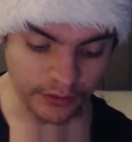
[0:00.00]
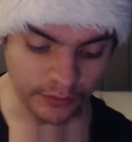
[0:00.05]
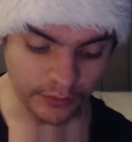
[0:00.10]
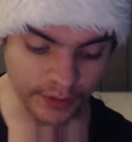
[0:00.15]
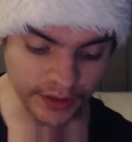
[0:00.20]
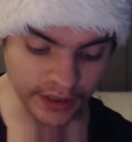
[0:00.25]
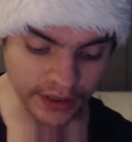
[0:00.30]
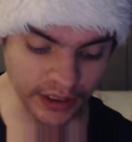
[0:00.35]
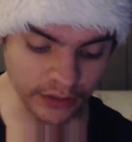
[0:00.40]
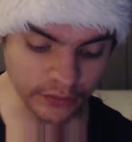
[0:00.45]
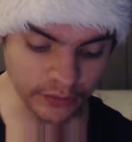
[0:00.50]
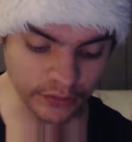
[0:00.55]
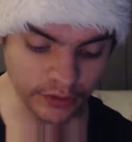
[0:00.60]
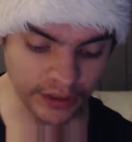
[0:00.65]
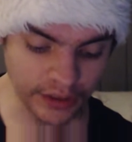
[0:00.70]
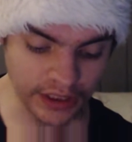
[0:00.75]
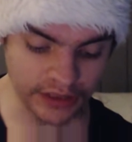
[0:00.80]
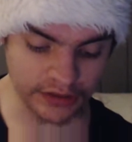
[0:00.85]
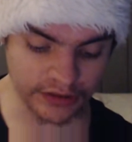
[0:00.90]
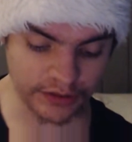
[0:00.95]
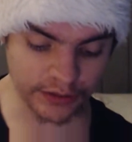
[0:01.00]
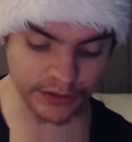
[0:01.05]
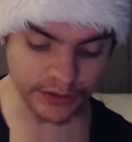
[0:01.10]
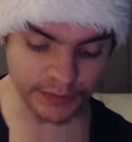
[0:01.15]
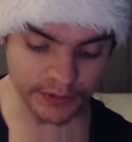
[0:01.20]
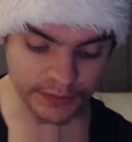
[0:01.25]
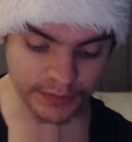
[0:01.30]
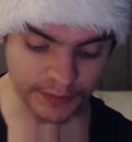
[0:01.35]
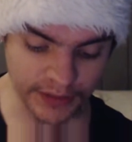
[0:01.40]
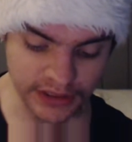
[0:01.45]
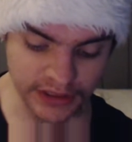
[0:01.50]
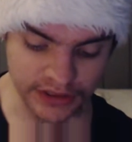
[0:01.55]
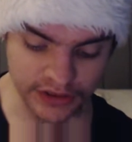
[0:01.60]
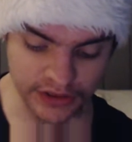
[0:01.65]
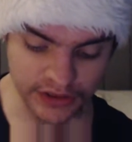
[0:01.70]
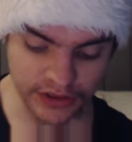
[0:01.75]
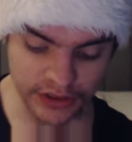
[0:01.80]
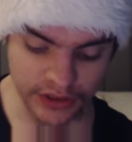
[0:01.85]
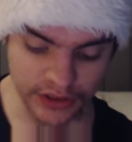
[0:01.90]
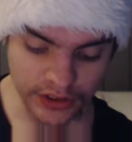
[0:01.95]
went out to get Christmas
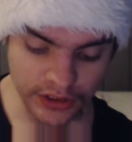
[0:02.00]
presents.